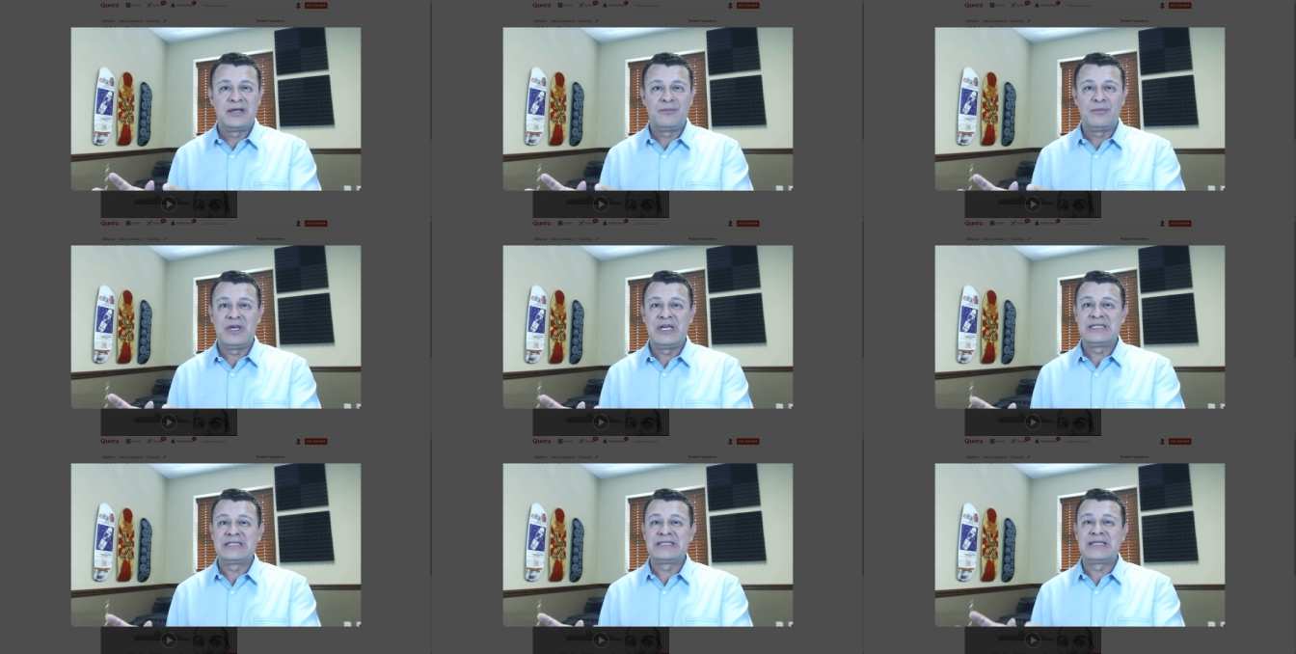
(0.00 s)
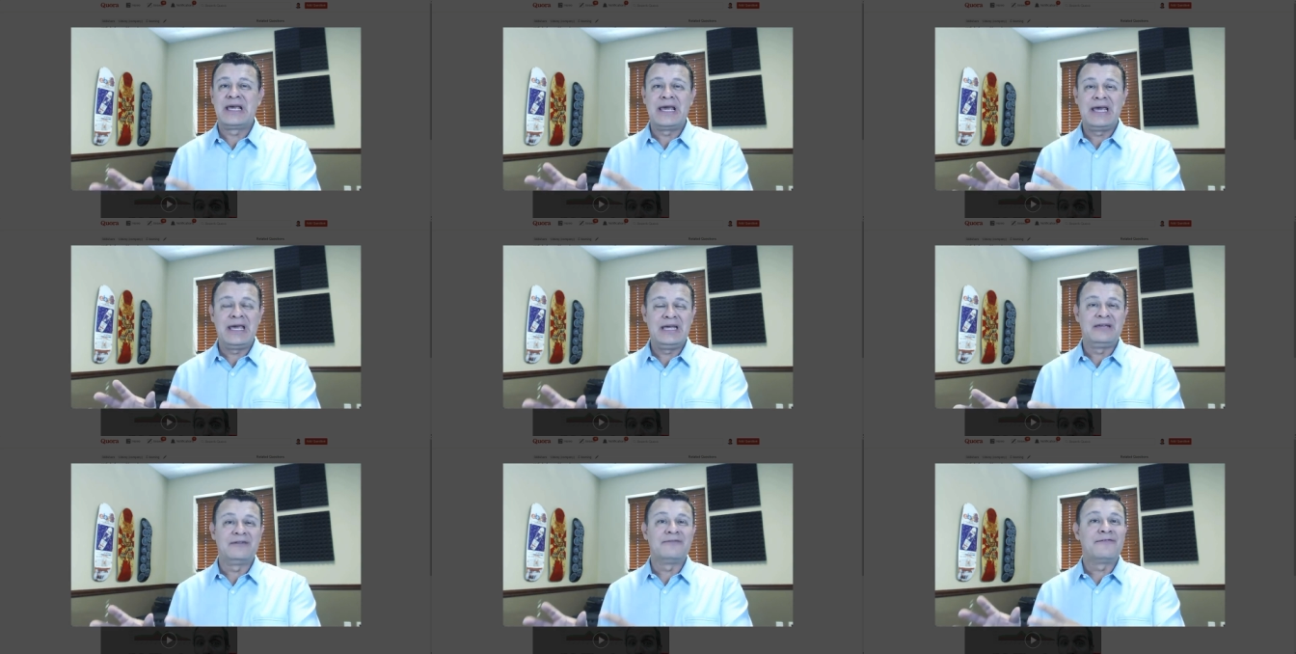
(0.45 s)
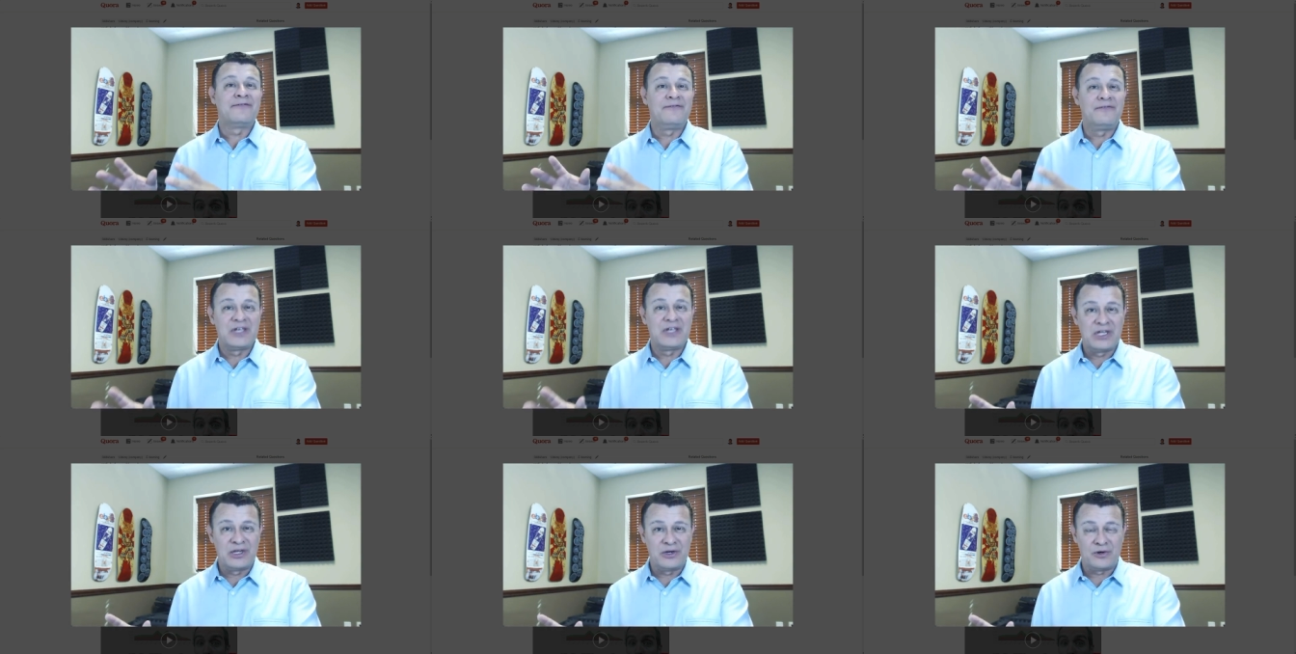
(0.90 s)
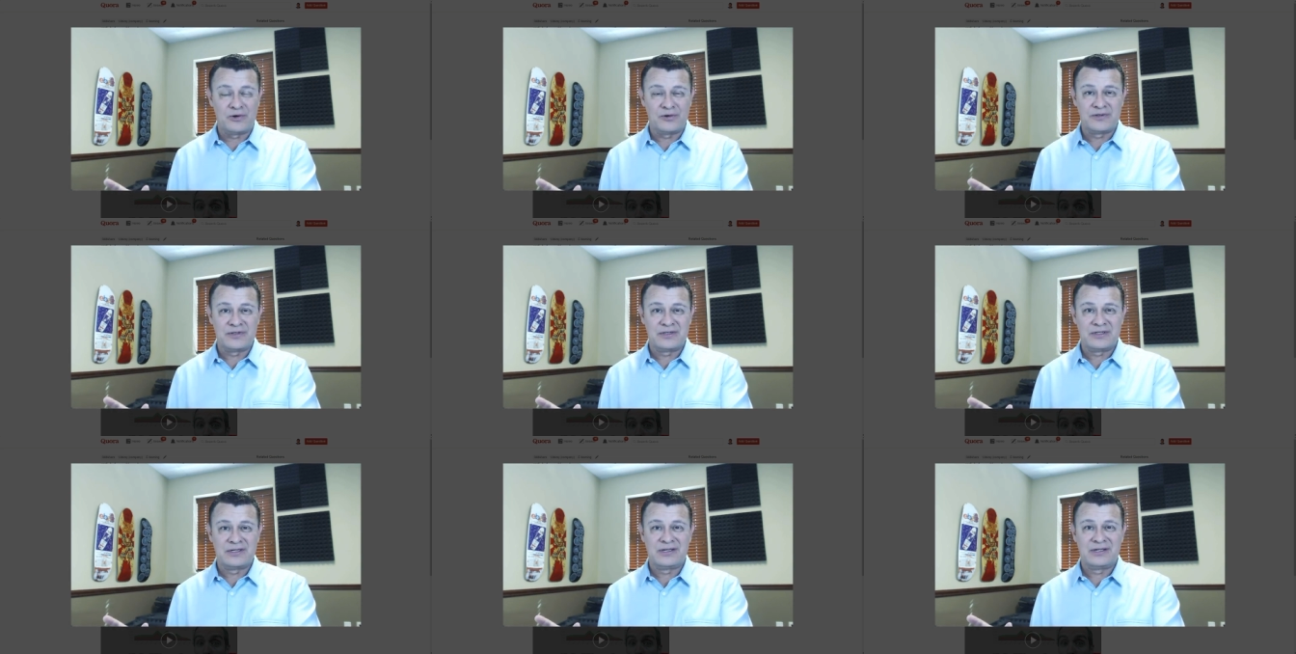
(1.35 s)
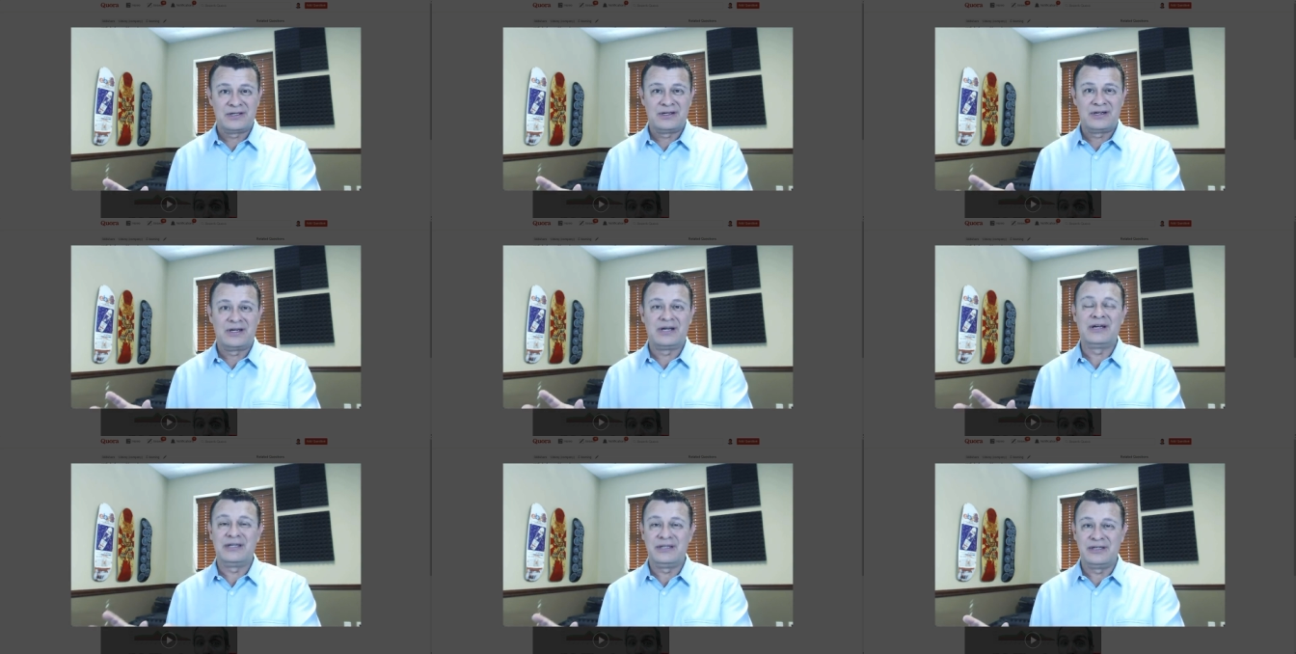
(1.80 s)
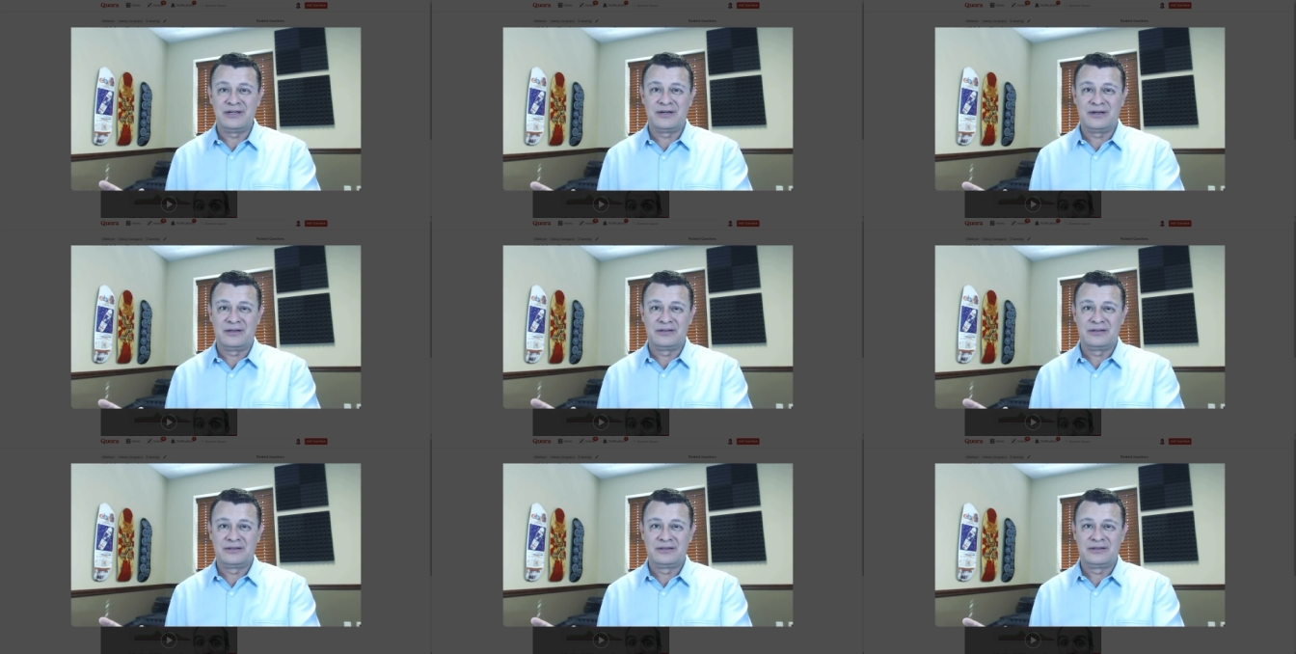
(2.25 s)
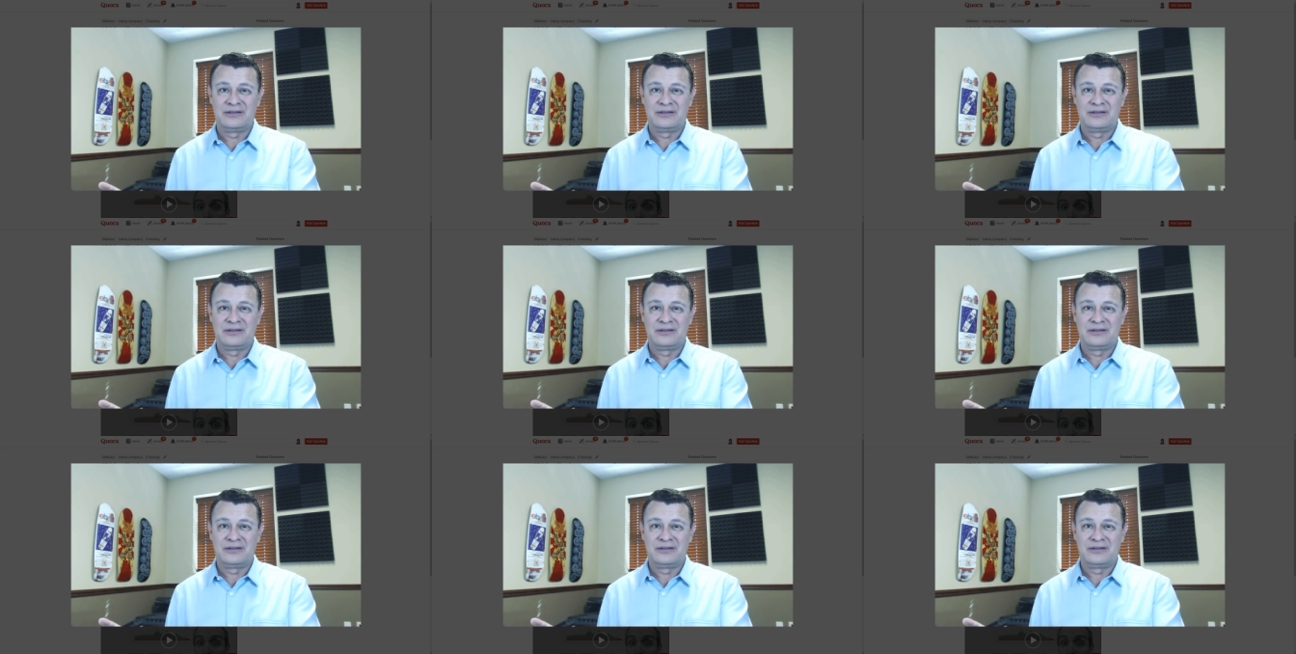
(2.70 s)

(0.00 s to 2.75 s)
makes eight figures a year.